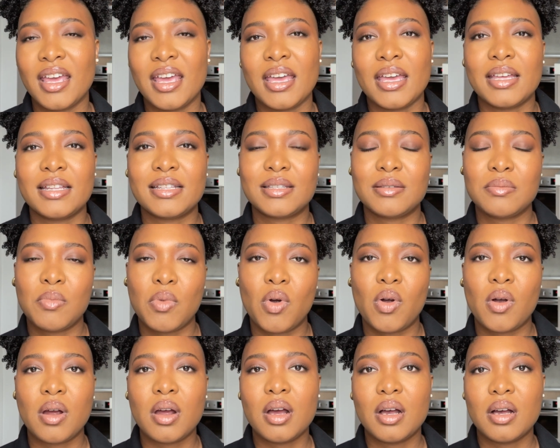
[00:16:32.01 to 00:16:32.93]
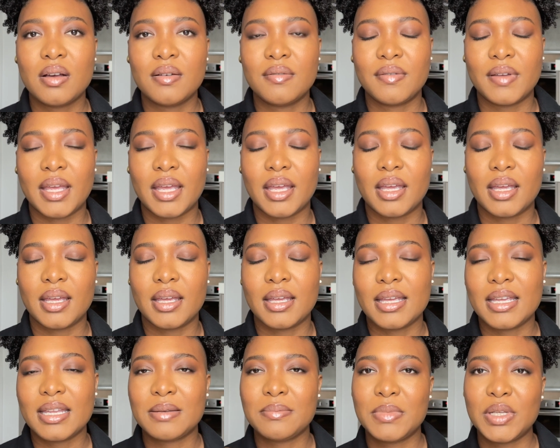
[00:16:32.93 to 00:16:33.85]
It's more of a
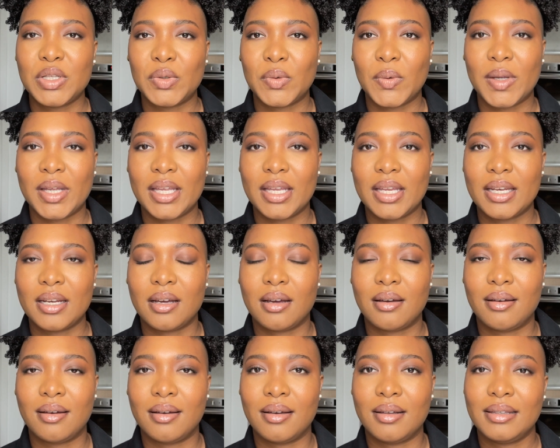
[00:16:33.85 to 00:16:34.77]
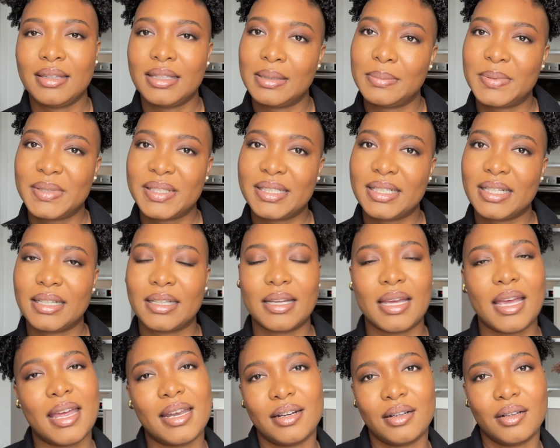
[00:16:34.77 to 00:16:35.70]
in-between lipstick
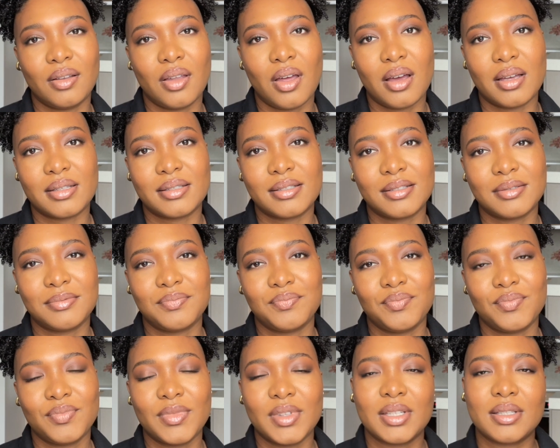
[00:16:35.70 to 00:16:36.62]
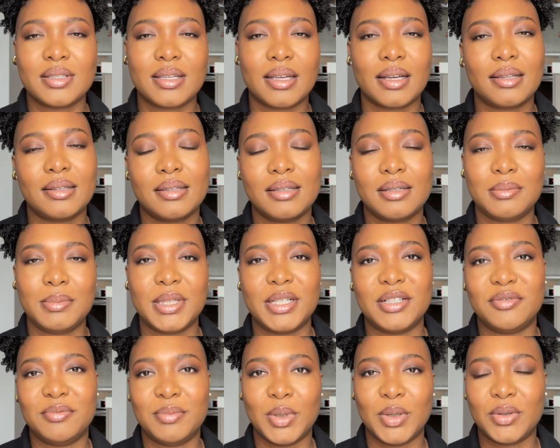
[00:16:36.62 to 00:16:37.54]
and a gloss. It's like a little bit
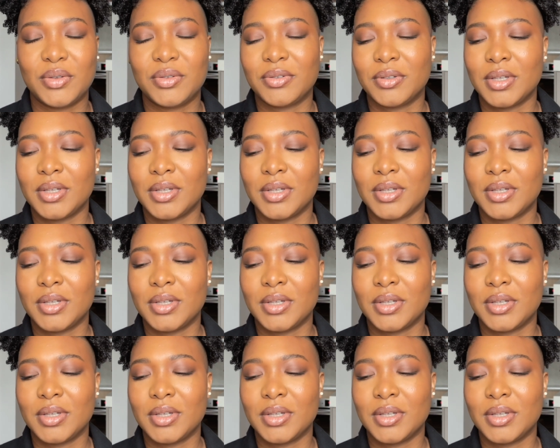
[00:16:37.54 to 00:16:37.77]
of both.